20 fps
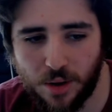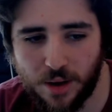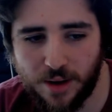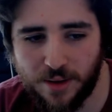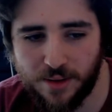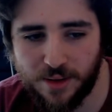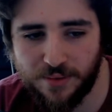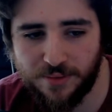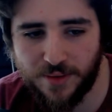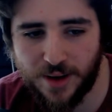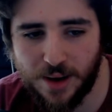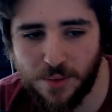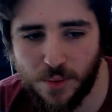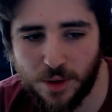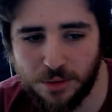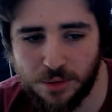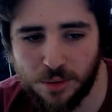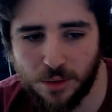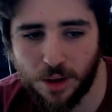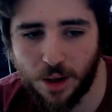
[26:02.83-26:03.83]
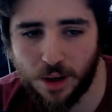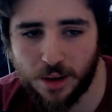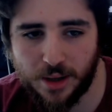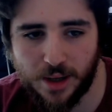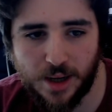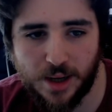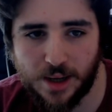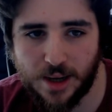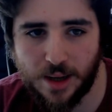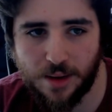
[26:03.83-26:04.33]
if I were to log
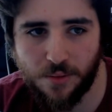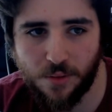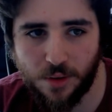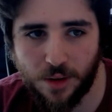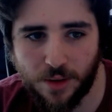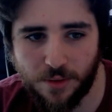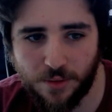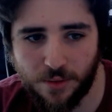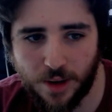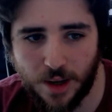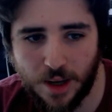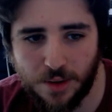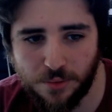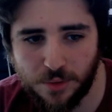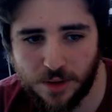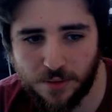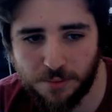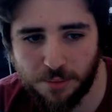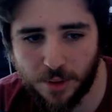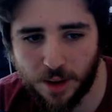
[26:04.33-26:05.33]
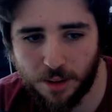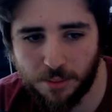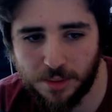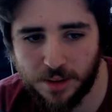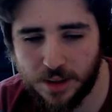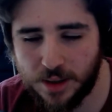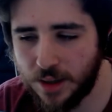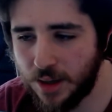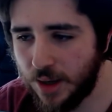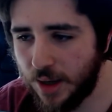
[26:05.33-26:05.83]
in, I would have
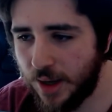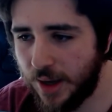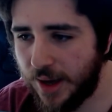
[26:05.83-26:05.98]
probably